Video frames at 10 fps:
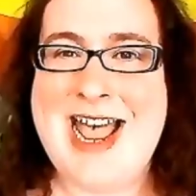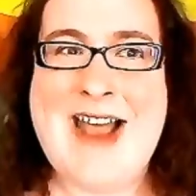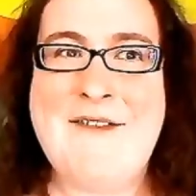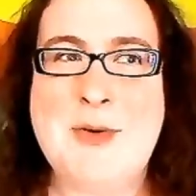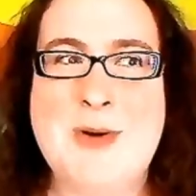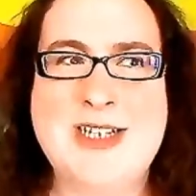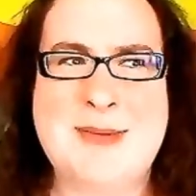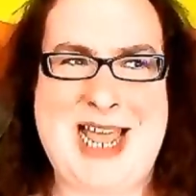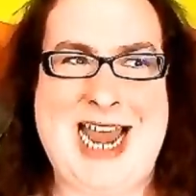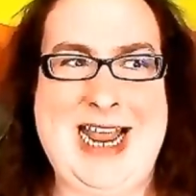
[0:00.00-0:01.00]
afterwards, I'm
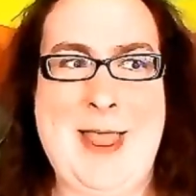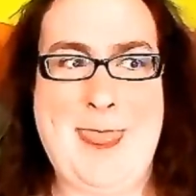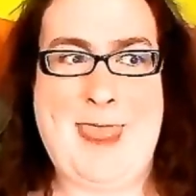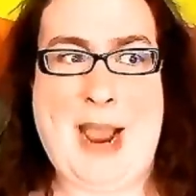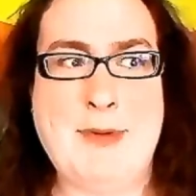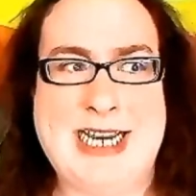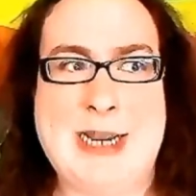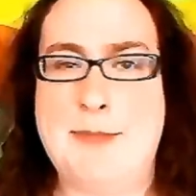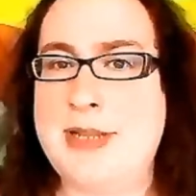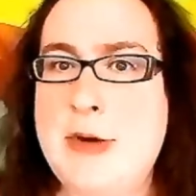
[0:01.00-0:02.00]
like, that was a
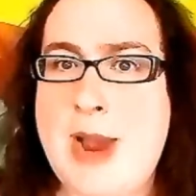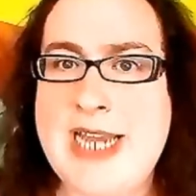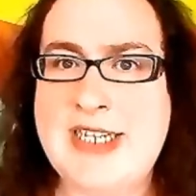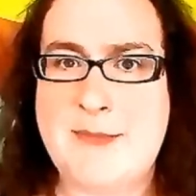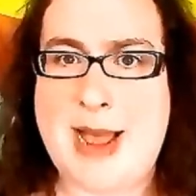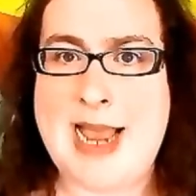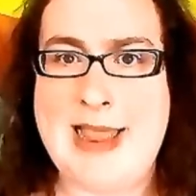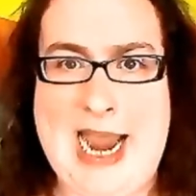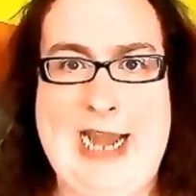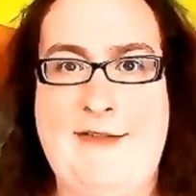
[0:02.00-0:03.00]
complete waste of my
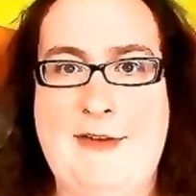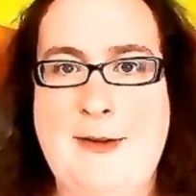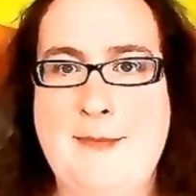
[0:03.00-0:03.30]
life.